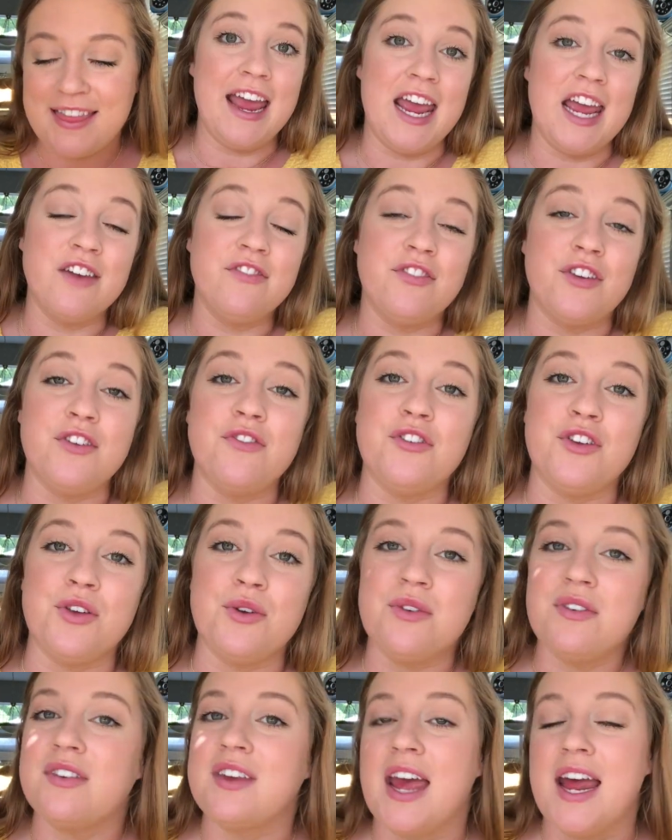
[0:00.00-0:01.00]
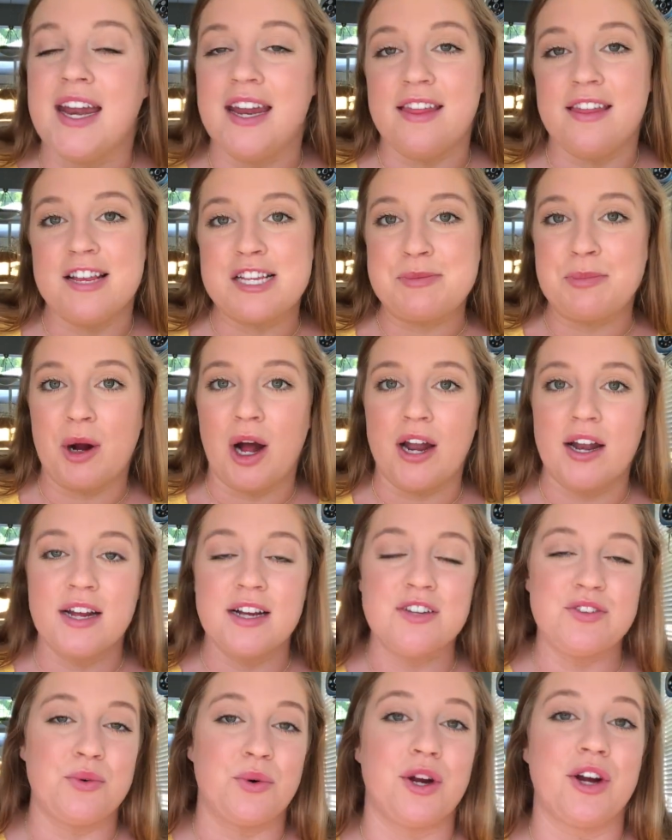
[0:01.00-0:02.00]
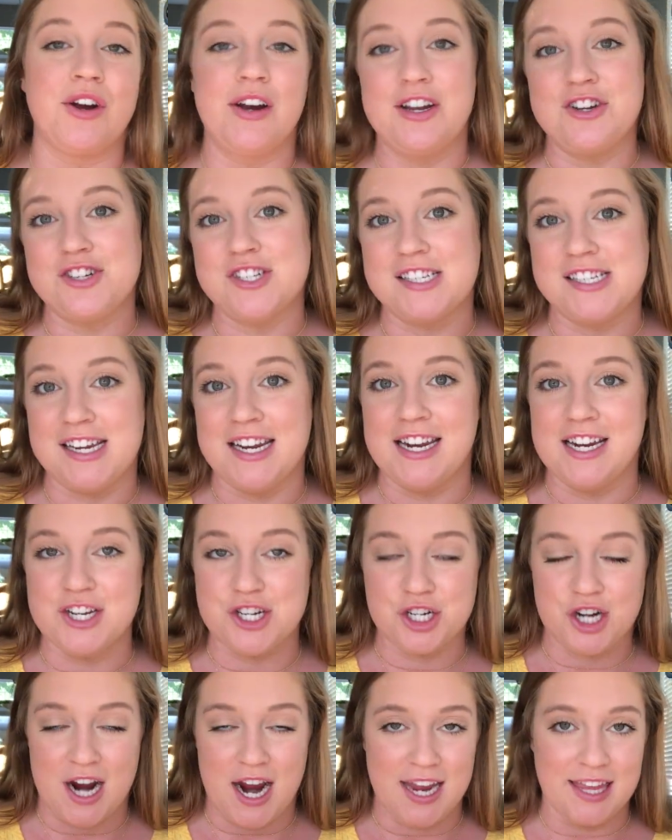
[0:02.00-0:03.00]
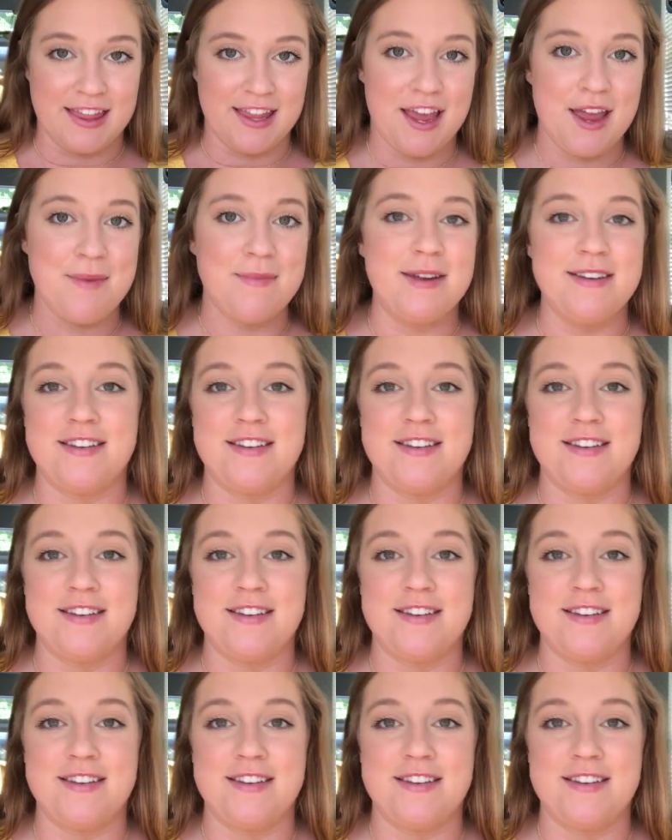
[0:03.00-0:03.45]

If you've used any of these products or you're interested in trying them,